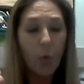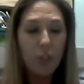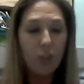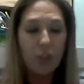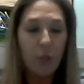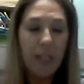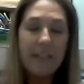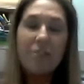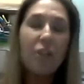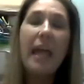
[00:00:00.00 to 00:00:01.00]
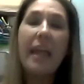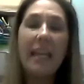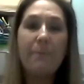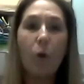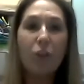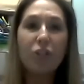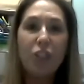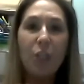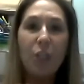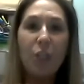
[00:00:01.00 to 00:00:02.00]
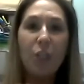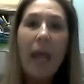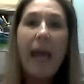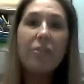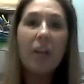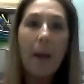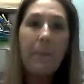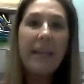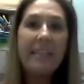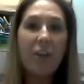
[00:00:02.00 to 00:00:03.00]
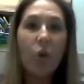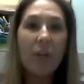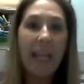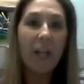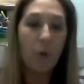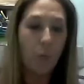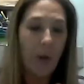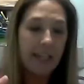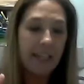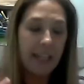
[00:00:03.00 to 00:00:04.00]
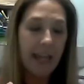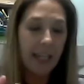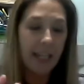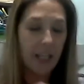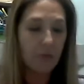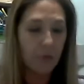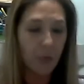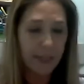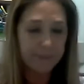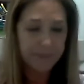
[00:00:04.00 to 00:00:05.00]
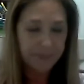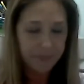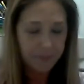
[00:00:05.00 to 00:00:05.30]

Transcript: You didn't do that anymore. Companies had to create a way to kind of get through it.